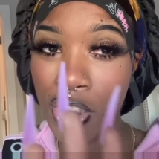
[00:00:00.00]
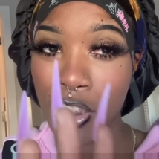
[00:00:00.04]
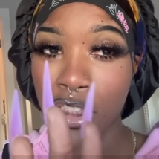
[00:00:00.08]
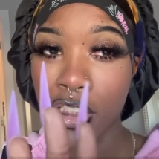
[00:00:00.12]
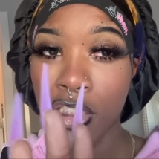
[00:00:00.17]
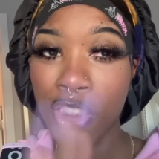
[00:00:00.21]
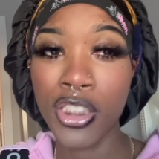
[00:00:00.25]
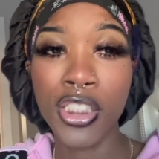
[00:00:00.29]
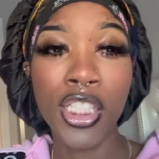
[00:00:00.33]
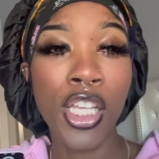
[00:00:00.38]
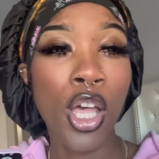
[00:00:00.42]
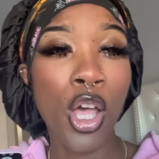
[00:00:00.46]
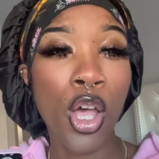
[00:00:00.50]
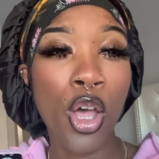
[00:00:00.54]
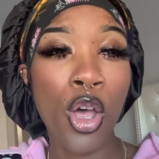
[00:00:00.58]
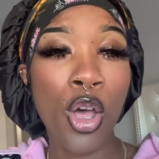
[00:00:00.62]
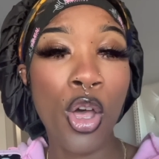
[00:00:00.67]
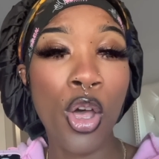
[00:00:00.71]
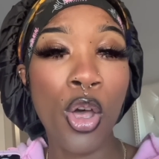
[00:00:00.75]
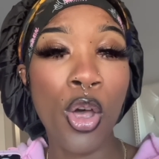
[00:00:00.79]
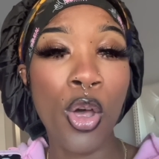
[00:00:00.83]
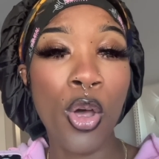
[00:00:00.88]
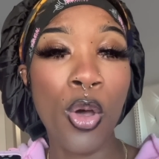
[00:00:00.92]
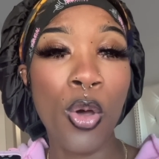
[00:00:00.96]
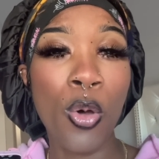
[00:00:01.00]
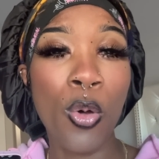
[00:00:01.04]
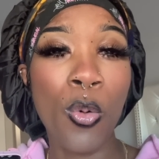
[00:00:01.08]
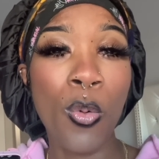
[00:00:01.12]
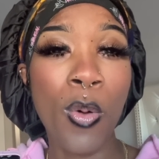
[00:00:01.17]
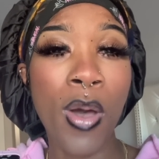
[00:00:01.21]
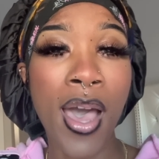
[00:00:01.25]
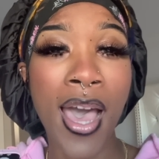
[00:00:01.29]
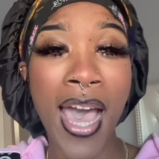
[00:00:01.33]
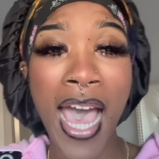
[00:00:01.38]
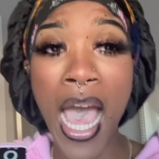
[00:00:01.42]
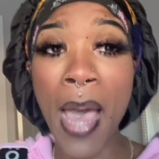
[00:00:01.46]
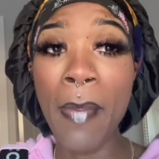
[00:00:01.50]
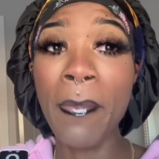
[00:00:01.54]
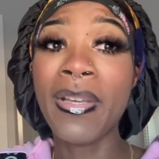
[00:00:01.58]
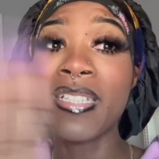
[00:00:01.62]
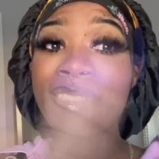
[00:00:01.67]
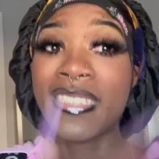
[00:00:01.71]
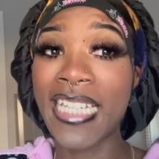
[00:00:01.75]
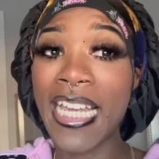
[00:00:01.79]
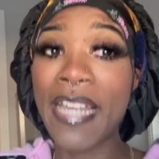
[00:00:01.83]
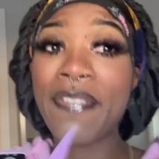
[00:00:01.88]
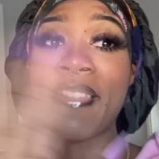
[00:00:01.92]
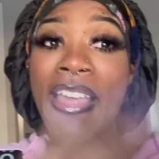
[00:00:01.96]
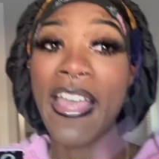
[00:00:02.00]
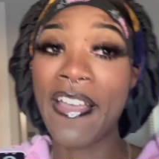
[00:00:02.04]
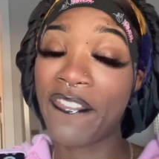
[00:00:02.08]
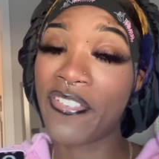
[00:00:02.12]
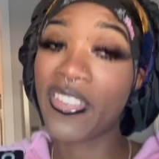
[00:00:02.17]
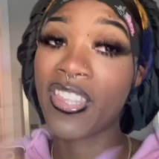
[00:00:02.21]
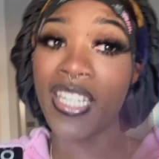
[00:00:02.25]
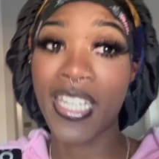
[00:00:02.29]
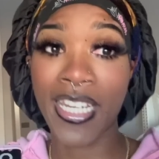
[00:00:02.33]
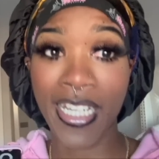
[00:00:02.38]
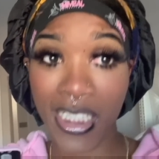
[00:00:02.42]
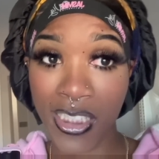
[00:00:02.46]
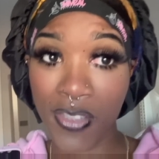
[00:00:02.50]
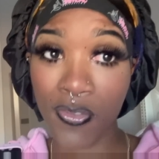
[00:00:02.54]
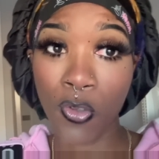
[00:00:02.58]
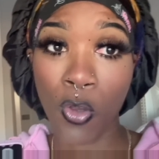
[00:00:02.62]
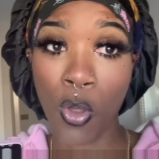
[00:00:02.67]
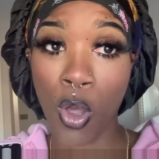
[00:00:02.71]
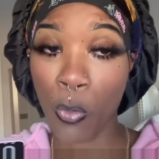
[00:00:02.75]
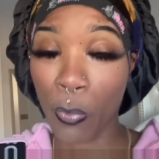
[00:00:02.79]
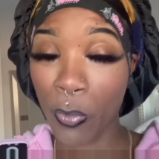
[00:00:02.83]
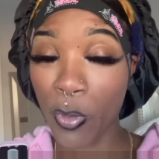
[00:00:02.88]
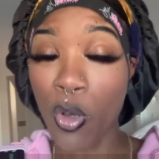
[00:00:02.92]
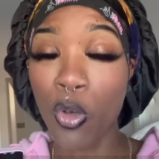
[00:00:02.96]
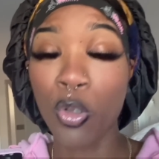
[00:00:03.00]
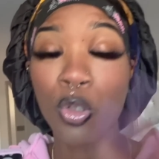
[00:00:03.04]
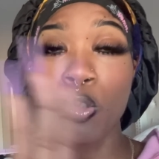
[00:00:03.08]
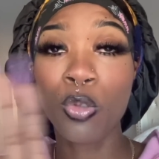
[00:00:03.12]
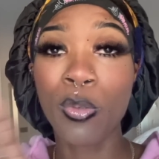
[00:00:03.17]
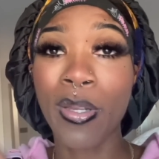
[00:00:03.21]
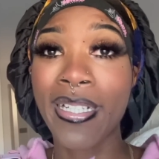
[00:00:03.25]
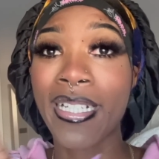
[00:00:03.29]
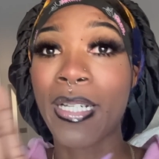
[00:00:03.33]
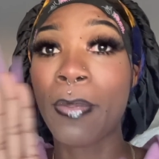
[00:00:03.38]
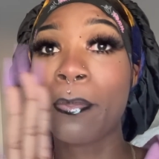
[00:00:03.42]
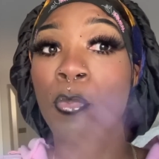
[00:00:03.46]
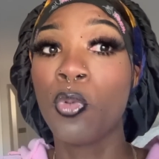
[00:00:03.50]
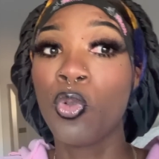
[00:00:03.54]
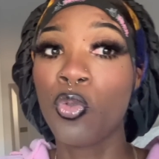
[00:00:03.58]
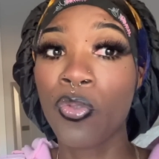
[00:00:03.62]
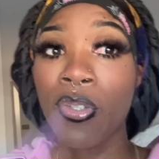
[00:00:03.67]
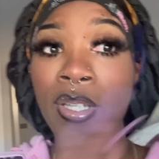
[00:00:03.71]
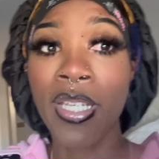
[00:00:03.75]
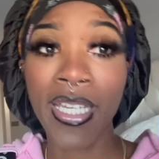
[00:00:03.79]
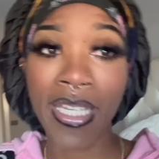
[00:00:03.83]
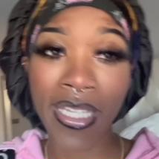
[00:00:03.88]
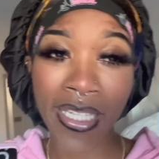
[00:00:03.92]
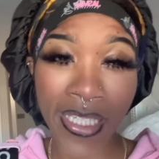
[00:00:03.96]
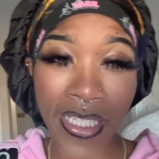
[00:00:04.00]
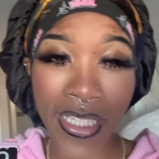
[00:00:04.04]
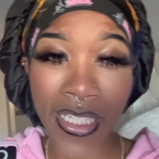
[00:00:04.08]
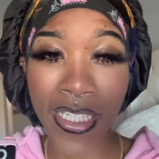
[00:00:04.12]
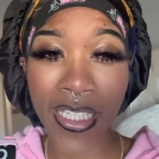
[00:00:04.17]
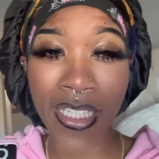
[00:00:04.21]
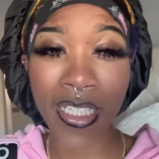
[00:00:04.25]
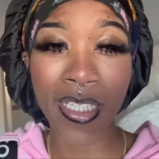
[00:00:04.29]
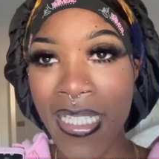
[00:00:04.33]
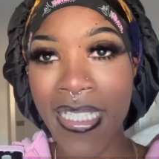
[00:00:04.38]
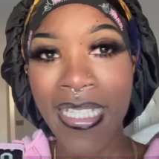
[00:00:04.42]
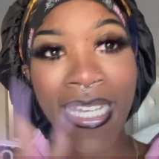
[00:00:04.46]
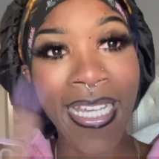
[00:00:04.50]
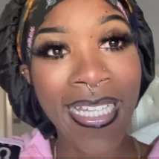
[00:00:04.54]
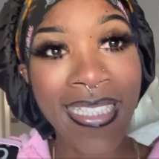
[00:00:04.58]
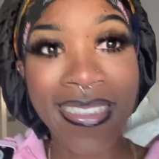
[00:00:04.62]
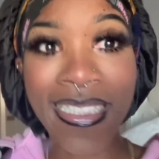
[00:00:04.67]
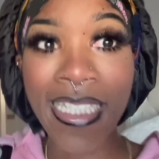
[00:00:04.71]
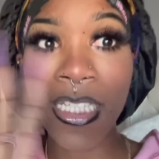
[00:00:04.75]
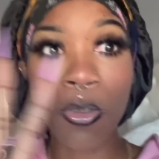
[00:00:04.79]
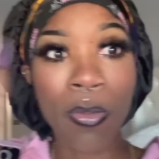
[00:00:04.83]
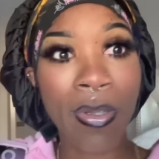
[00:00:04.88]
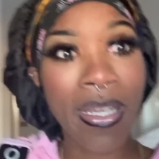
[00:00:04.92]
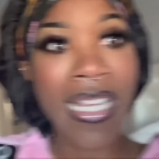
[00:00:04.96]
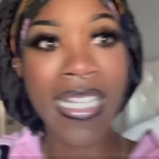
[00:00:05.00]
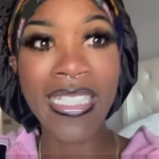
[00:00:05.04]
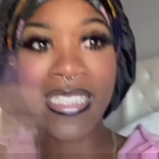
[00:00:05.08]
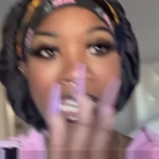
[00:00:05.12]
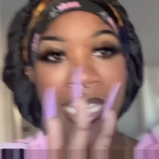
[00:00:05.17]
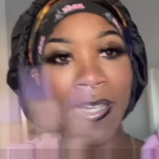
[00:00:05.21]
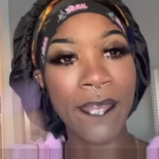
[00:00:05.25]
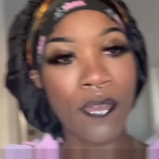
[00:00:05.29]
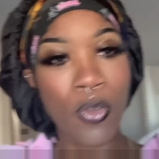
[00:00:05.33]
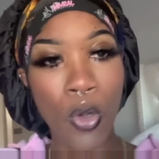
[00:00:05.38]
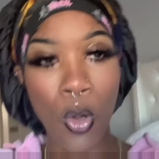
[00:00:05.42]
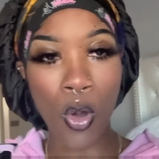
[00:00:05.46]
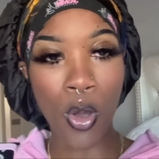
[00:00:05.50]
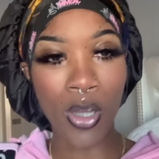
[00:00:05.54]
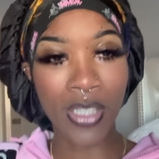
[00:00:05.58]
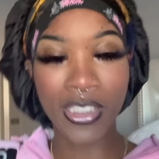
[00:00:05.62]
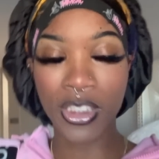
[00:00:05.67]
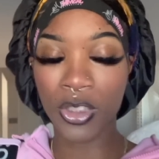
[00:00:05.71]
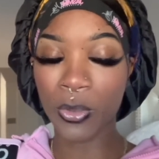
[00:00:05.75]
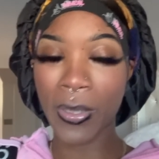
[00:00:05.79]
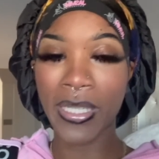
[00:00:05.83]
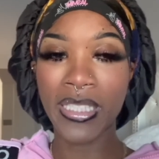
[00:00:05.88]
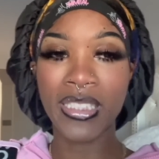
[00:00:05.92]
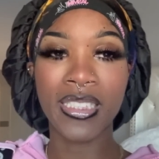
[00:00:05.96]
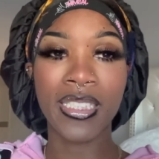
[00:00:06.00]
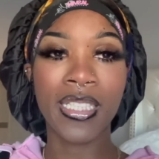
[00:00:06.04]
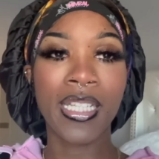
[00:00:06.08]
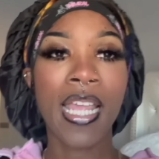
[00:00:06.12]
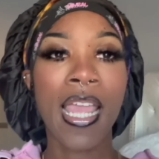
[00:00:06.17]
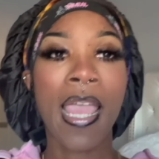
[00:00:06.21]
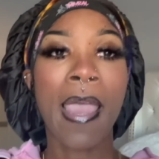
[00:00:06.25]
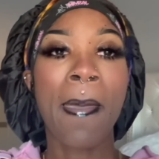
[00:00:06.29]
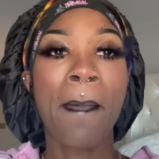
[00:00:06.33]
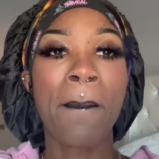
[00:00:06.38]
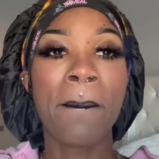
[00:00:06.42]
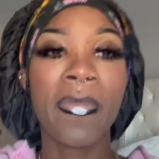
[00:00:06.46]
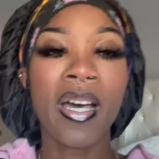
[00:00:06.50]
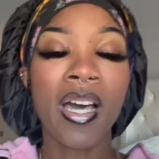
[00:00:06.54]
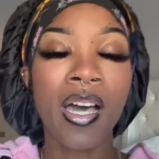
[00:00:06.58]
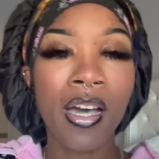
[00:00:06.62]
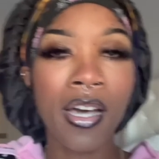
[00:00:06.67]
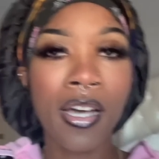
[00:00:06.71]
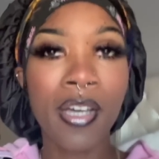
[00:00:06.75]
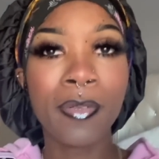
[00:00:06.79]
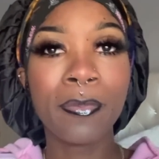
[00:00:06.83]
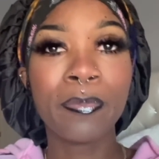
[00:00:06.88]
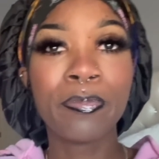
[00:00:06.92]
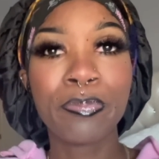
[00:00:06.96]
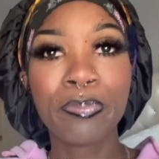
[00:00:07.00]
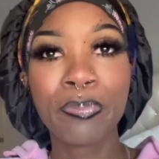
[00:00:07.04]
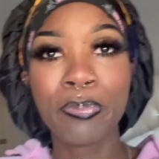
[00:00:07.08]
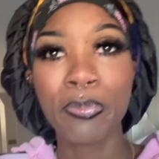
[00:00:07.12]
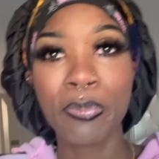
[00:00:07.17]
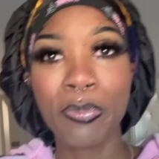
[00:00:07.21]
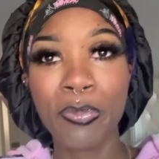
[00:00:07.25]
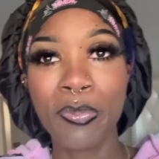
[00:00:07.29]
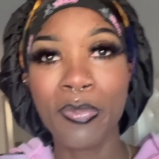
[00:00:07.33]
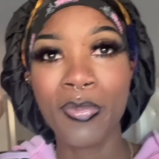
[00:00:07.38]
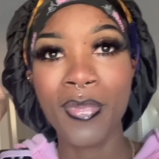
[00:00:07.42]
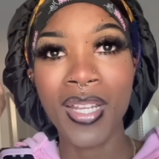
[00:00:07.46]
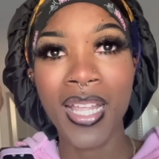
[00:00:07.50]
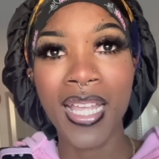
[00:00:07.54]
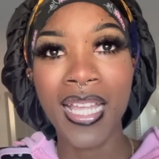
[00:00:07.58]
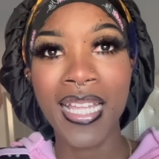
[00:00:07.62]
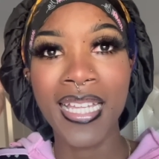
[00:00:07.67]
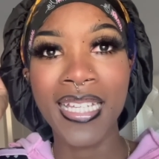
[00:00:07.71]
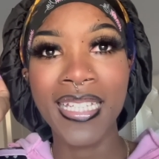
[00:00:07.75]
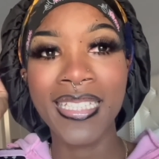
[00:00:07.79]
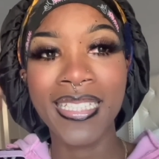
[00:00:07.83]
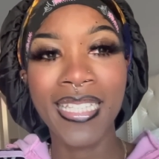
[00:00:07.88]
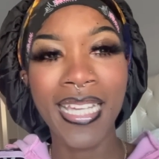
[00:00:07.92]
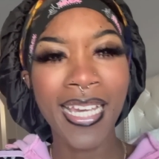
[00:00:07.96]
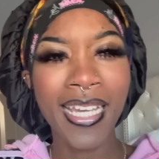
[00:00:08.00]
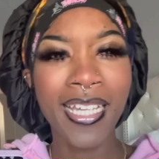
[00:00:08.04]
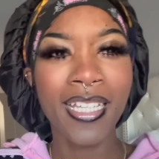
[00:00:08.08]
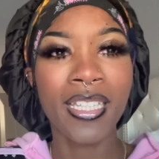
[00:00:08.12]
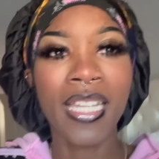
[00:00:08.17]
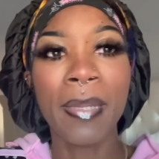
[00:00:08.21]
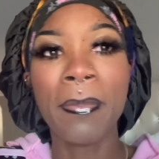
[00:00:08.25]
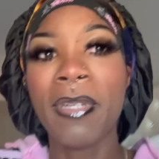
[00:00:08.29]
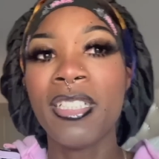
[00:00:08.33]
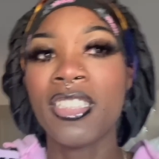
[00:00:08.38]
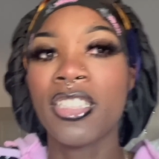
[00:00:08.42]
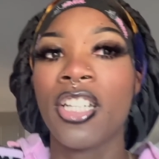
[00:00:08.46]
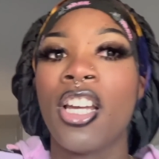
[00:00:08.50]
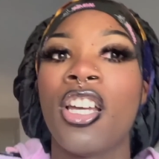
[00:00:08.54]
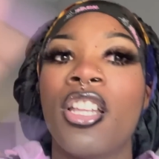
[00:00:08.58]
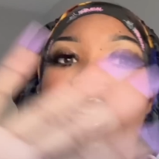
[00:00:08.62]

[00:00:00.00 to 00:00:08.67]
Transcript: so I'm gonna save that for the next vlog. We're gonna do like a moving in, getting settled in type vlog situation. But um, yeah, let me show y'all the